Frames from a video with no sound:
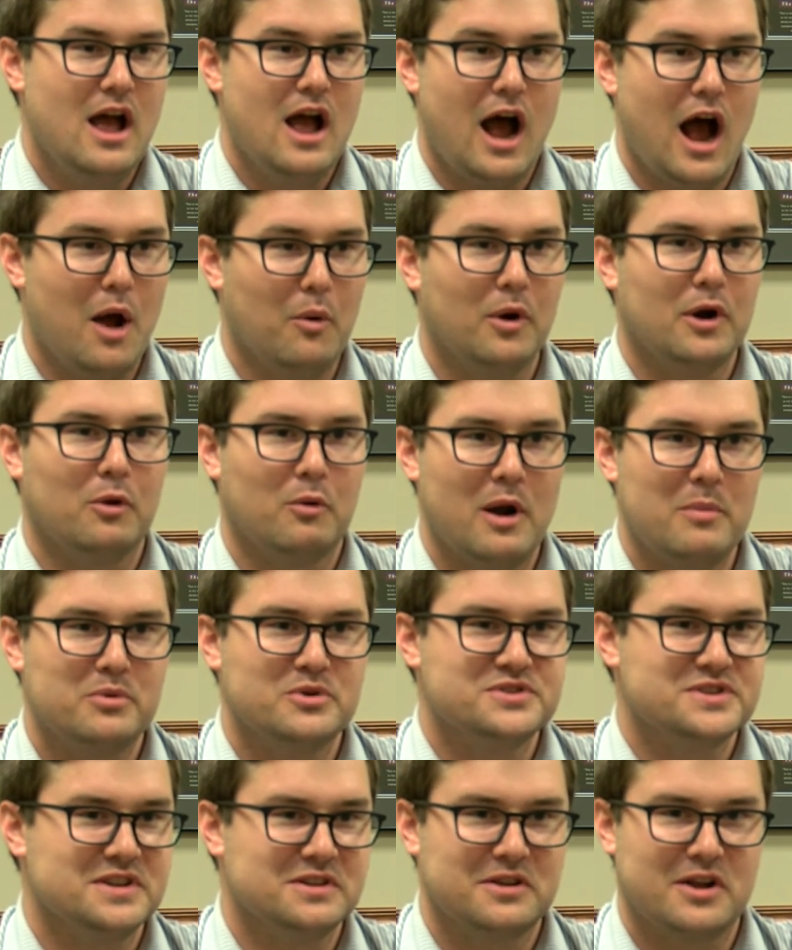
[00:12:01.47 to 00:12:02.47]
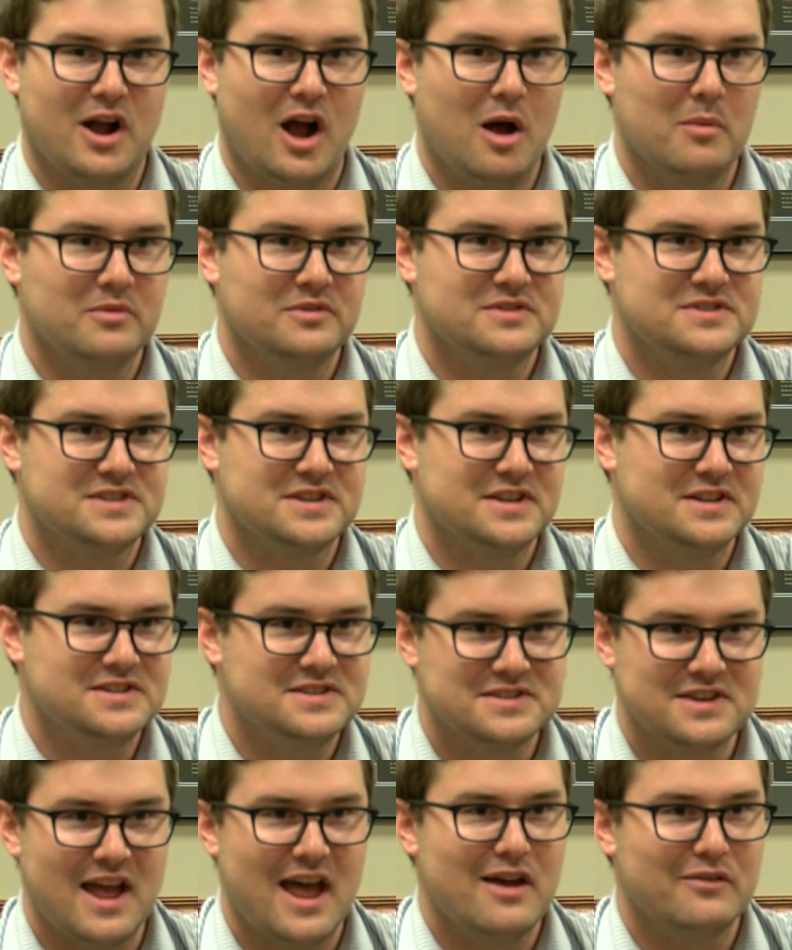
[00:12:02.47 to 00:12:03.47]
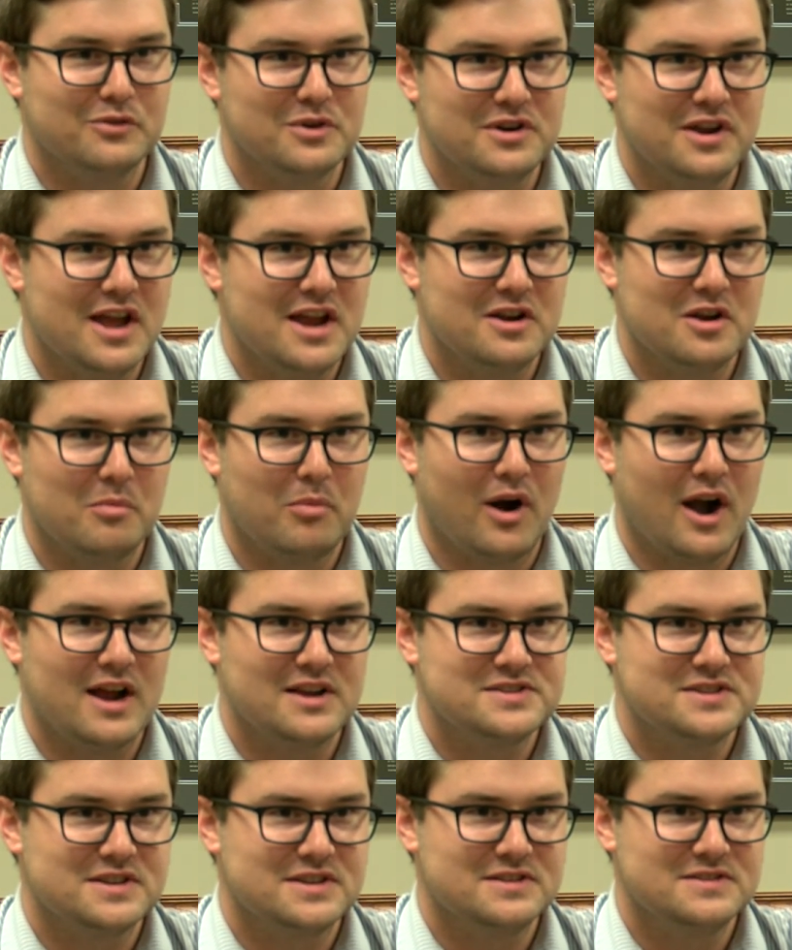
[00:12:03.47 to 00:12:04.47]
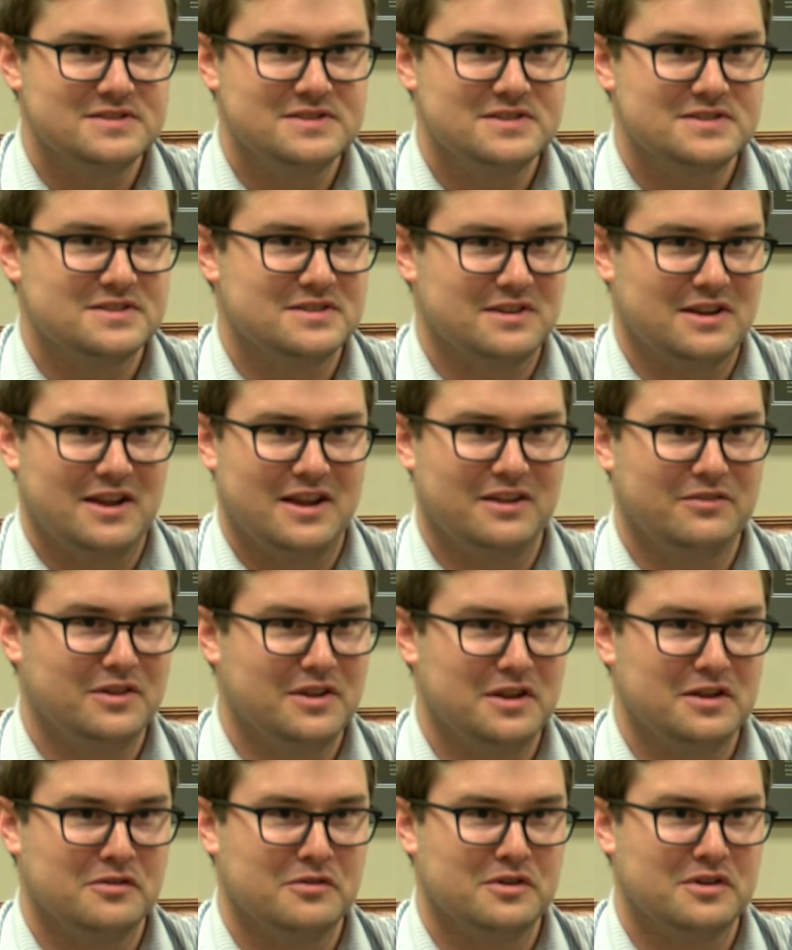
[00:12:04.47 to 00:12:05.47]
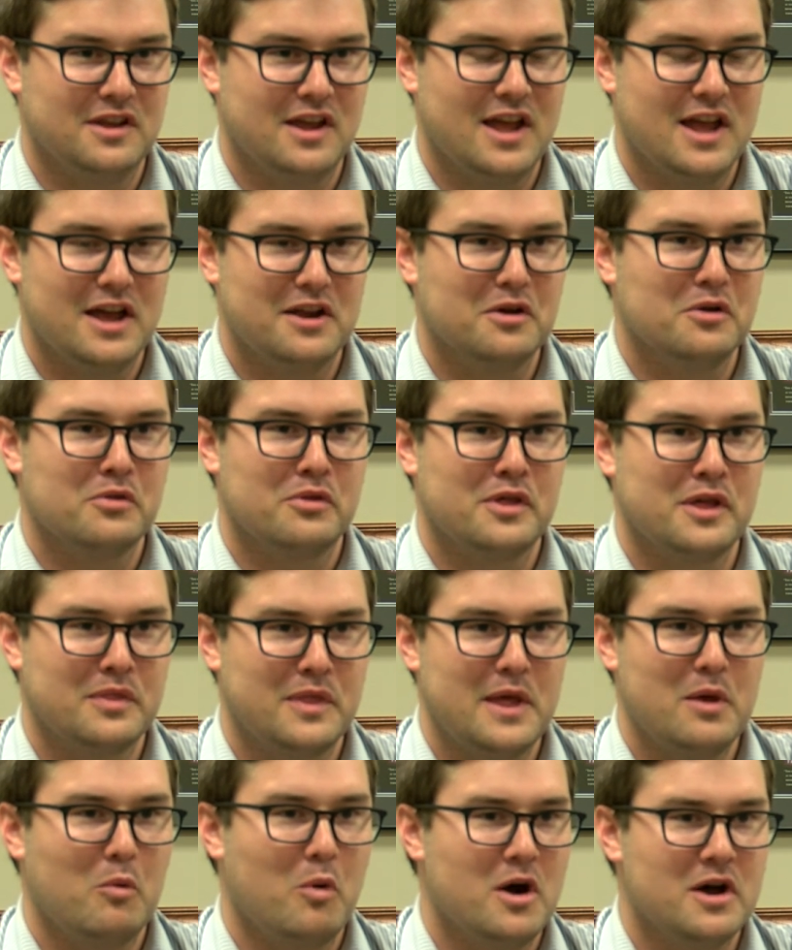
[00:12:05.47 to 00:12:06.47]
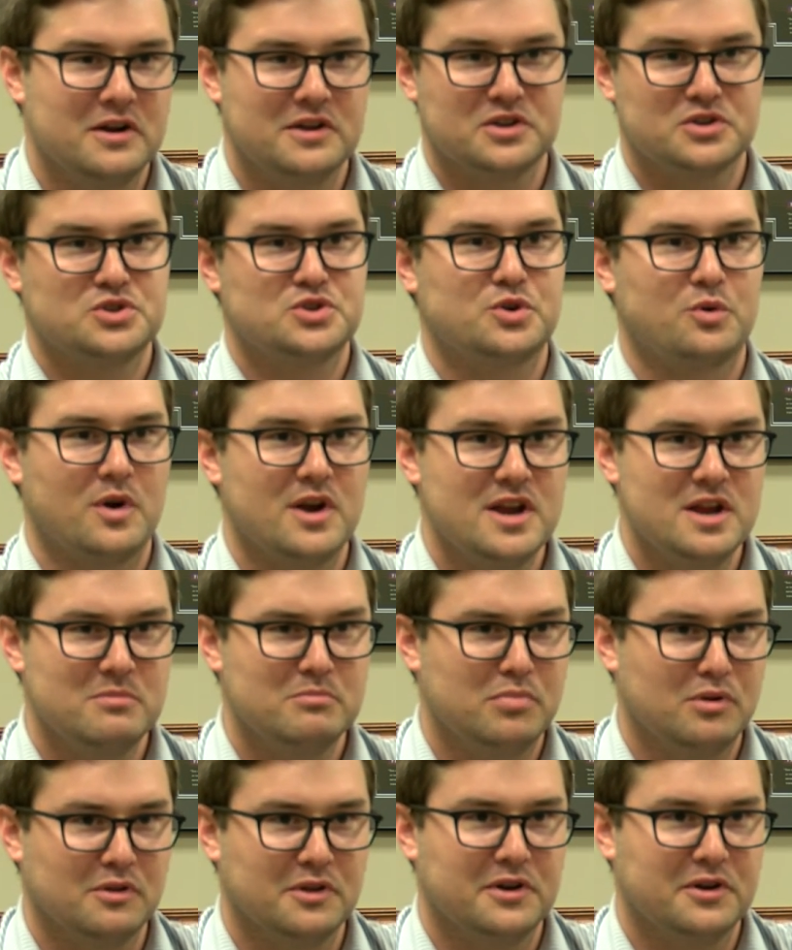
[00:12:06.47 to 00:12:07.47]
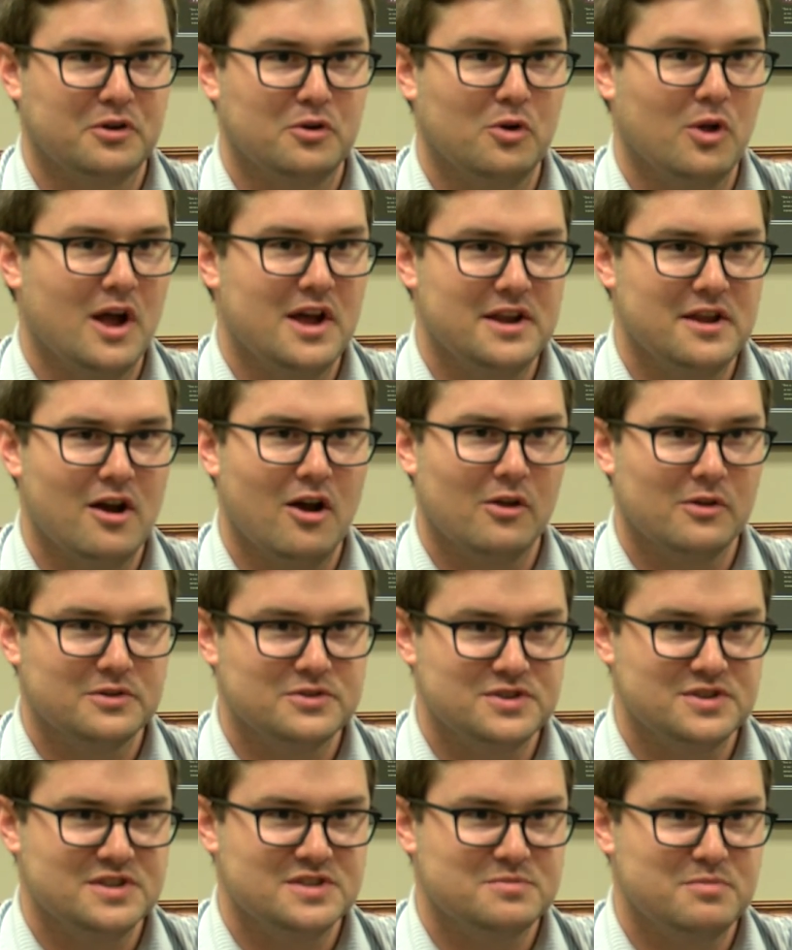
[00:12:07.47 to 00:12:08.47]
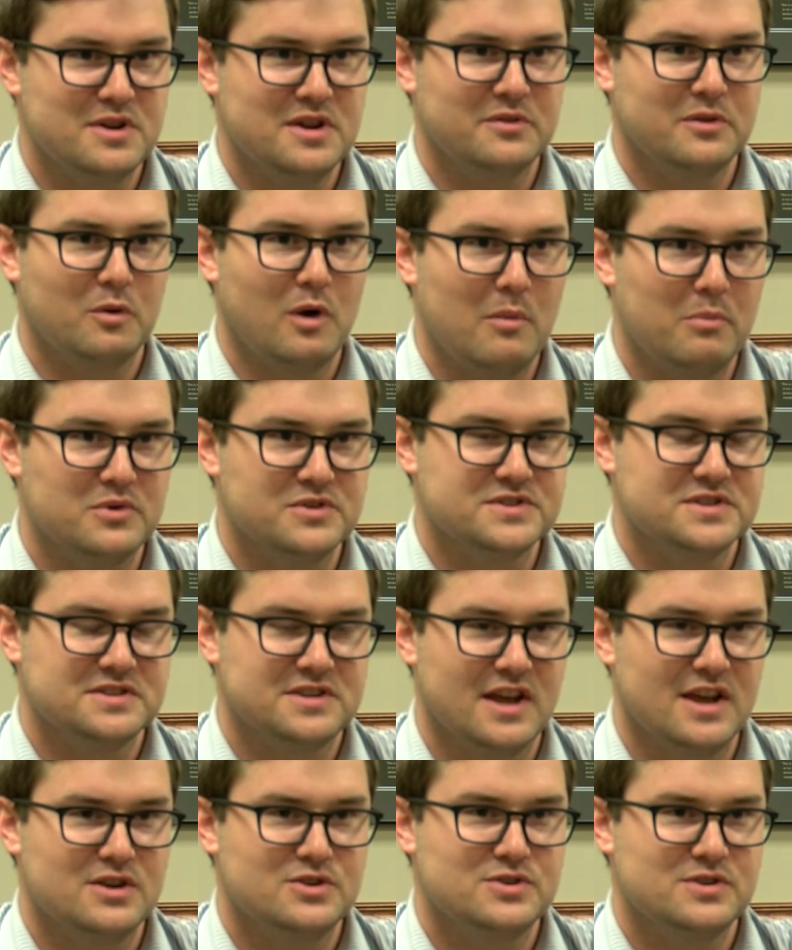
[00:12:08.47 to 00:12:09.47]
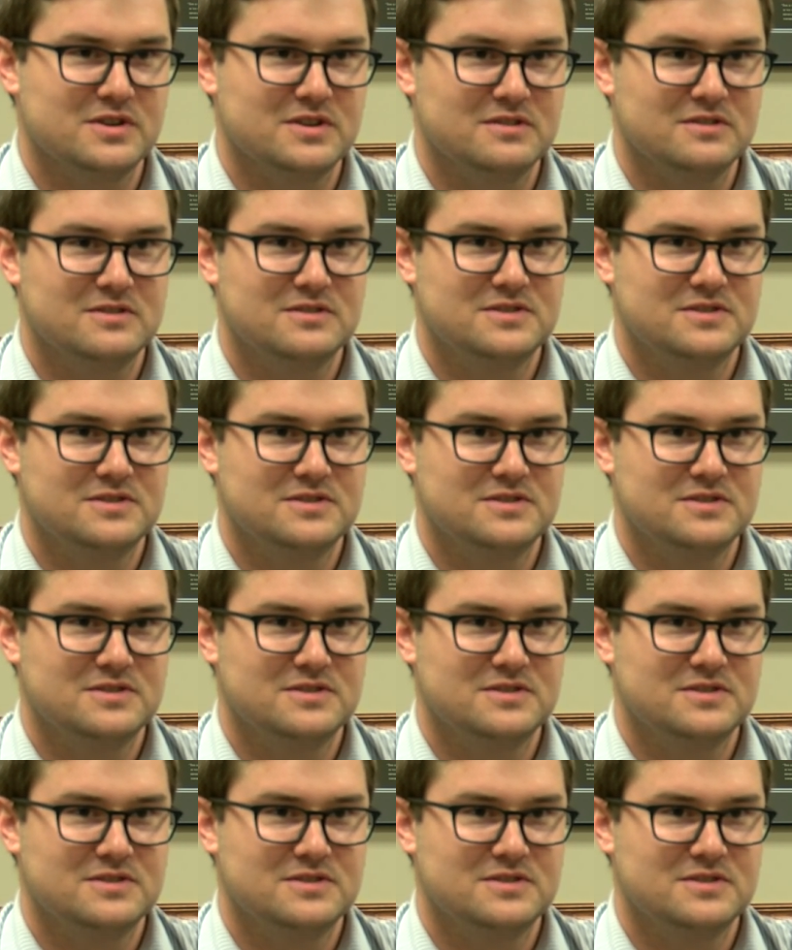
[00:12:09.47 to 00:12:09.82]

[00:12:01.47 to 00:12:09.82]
I want to represent common sense, everyday Nebraskans. At the end of the day, I don't think they want extreme political ideologies being the representation.